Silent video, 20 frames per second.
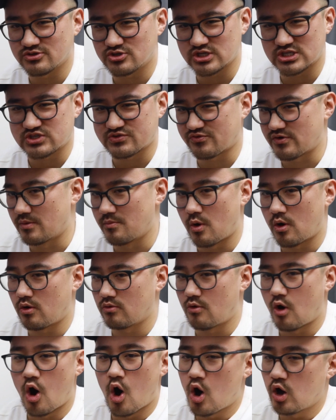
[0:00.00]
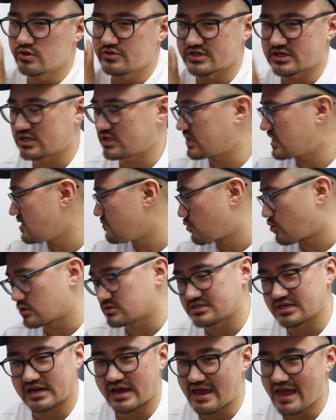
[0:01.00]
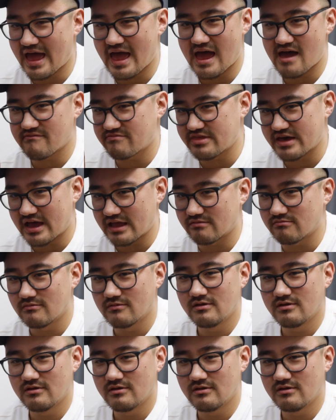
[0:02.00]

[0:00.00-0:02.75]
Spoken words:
just from all the keyboards that I have that